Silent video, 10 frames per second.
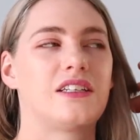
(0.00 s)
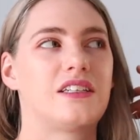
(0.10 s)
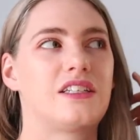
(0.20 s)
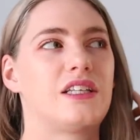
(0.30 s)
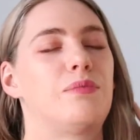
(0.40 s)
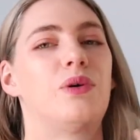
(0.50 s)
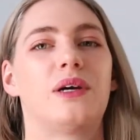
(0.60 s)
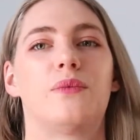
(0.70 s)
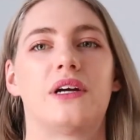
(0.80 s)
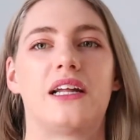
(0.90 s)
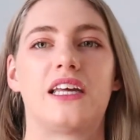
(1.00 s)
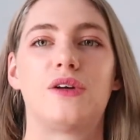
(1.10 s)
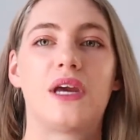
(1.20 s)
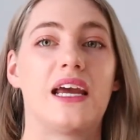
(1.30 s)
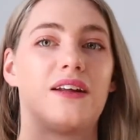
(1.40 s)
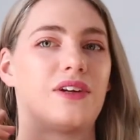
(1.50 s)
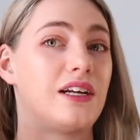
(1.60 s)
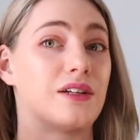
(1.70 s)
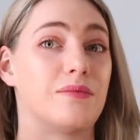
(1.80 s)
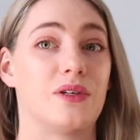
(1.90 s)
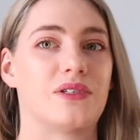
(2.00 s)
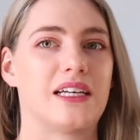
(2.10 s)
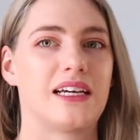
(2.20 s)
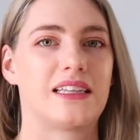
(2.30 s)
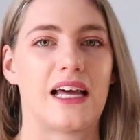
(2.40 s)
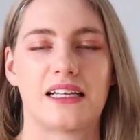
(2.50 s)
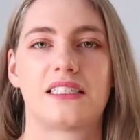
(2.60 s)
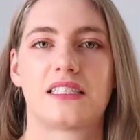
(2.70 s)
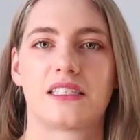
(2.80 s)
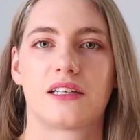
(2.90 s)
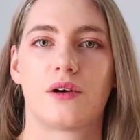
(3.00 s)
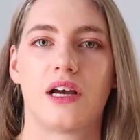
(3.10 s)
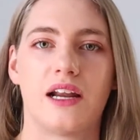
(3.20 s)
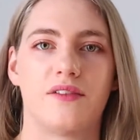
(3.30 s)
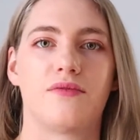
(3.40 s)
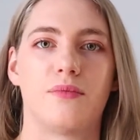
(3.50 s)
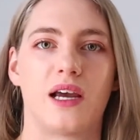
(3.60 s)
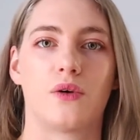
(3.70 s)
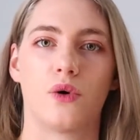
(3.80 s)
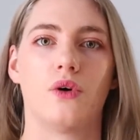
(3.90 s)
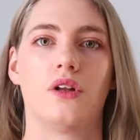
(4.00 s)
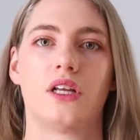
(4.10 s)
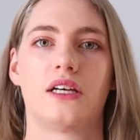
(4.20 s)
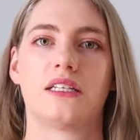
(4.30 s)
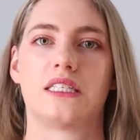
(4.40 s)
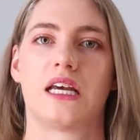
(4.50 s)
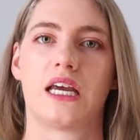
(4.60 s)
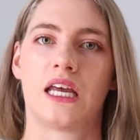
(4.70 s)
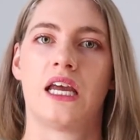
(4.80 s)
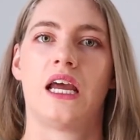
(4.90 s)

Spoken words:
to the point where like you can't even hear the music, that's kind of my goal, is like